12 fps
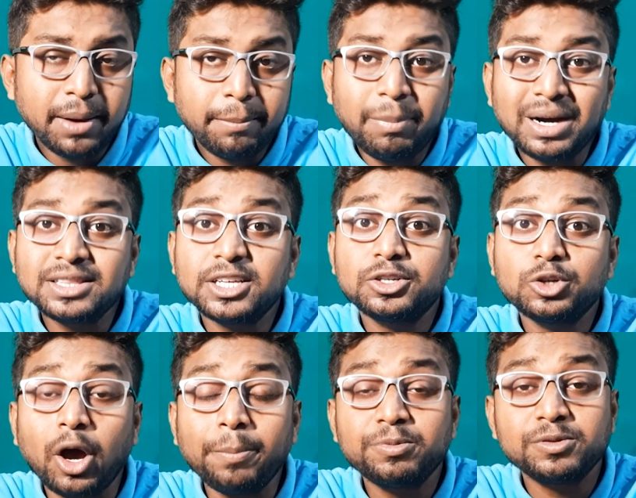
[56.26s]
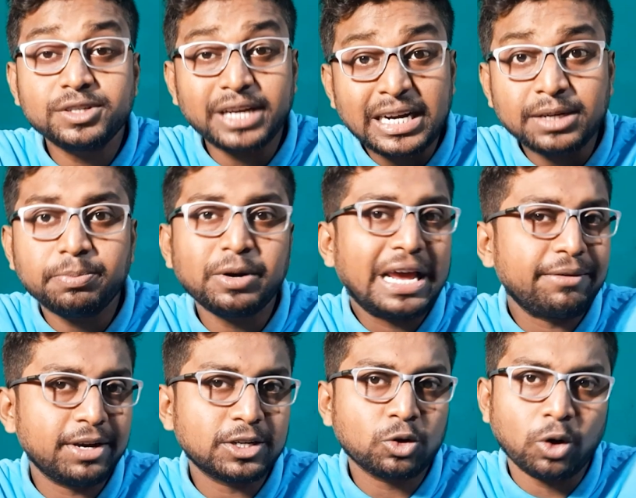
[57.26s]
but the top 10
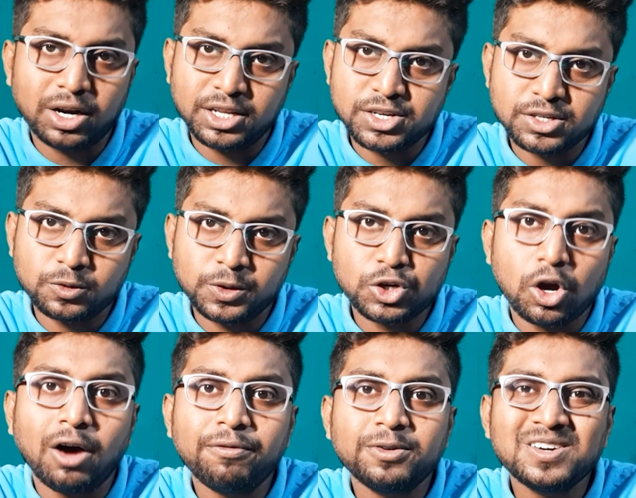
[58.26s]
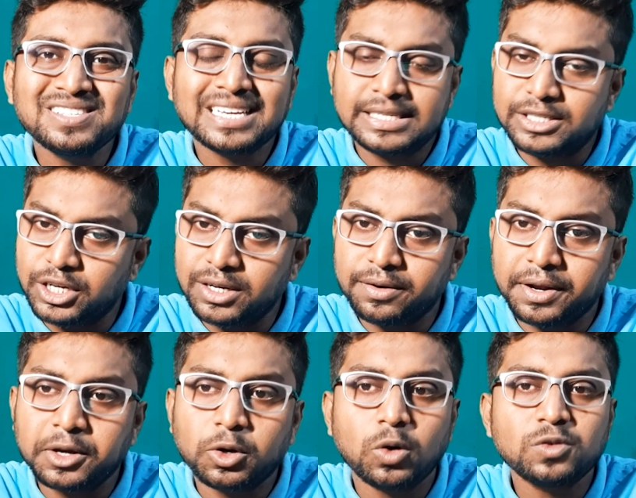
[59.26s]
private colleges which offers
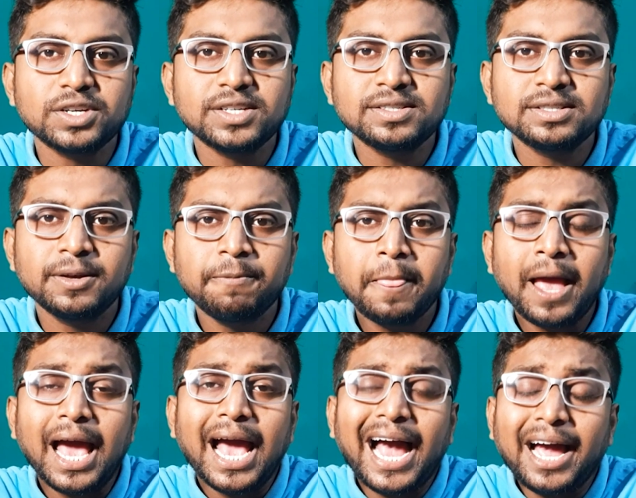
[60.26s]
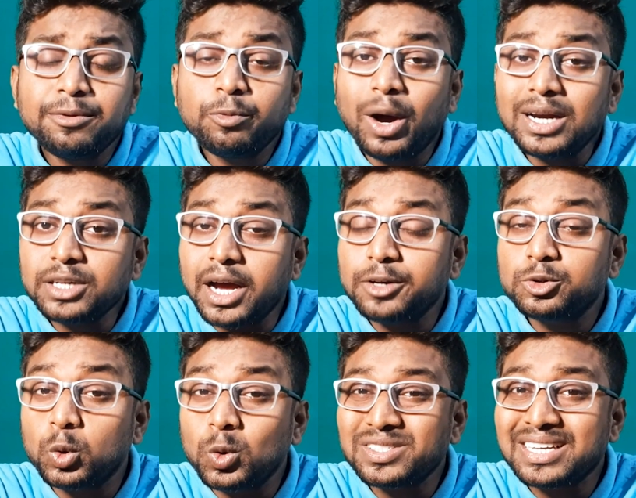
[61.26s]
engineering courses and what are
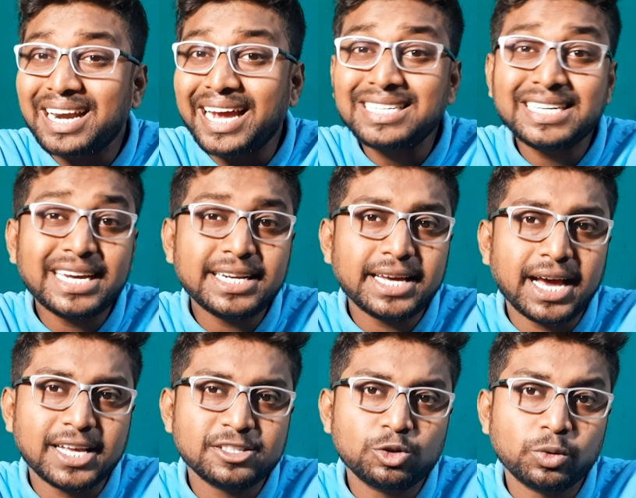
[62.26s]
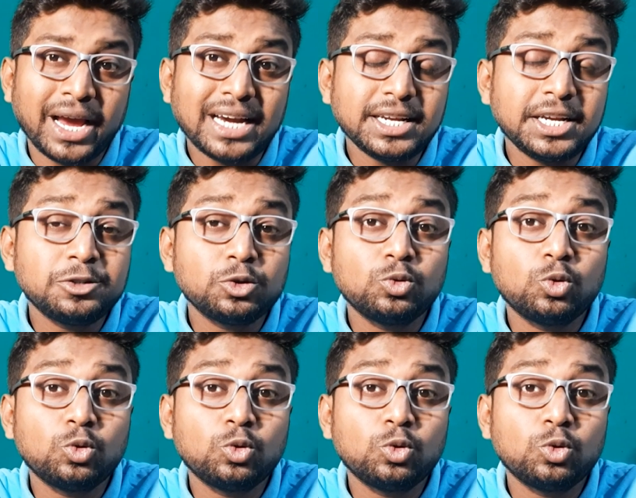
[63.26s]
those criteria to get into